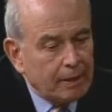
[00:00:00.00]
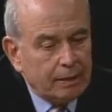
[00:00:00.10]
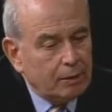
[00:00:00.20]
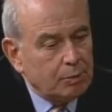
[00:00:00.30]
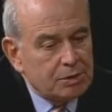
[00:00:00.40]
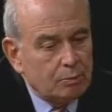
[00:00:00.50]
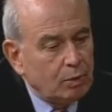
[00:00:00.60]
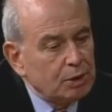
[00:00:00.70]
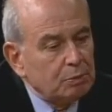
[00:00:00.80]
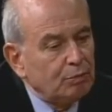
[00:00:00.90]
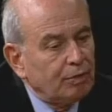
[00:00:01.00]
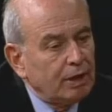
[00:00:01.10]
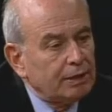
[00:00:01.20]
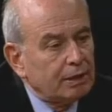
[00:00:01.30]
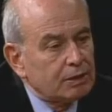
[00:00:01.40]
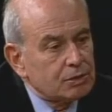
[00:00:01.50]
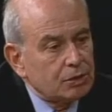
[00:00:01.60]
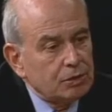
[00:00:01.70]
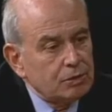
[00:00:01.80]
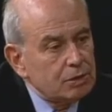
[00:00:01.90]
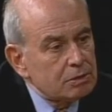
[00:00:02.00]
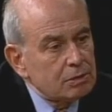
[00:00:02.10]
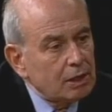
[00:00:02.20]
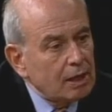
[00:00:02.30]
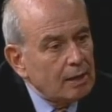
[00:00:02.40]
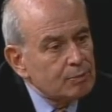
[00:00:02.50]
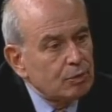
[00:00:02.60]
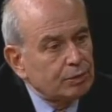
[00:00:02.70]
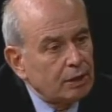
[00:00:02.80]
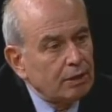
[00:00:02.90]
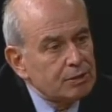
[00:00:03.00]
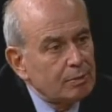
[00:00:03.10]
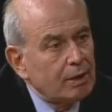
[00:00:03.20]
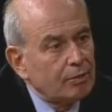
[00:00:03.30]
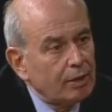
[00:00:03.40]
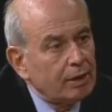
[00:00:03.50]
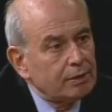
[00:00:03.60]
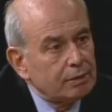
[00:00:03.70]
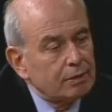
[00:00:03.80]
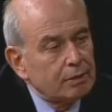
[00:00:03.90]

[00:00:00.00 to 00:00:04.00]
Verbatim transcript: And there were some wonderful findings. Could you just, in a capsule, tell us about that?